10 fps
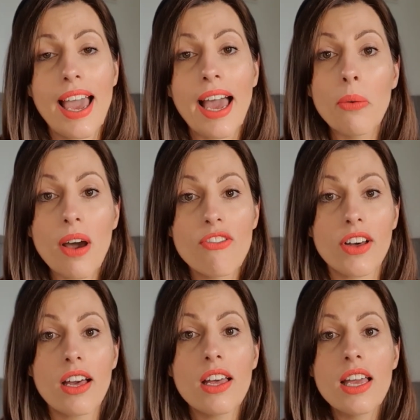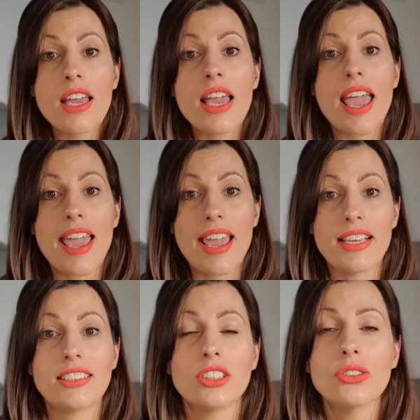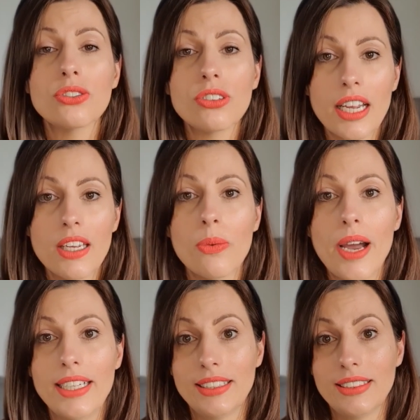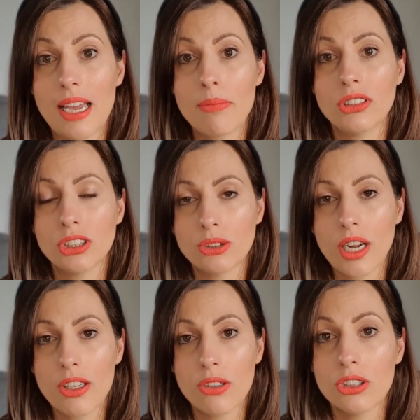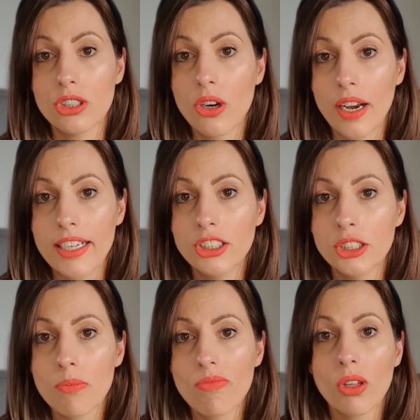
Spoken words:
However, it's a great way to demonstrate your knowledge